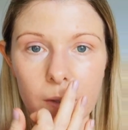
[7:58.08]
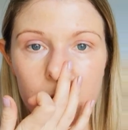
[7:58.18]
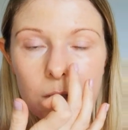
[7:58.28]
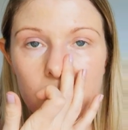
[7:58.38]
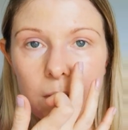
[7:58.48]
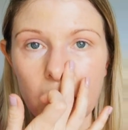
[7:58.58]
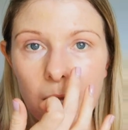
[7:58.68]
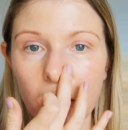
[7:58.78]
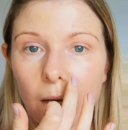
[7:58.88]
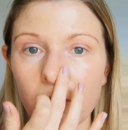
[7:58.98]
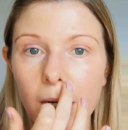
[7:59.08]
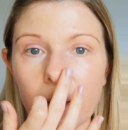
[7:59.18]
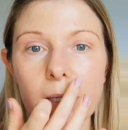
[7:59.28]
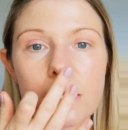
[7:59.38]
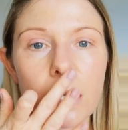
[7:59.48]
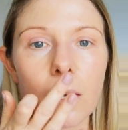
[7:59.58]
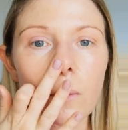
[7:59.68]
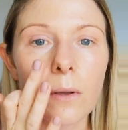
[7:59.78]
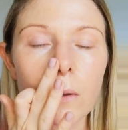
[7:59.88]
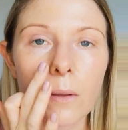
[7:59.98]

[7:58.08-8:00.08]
just to take that redness down.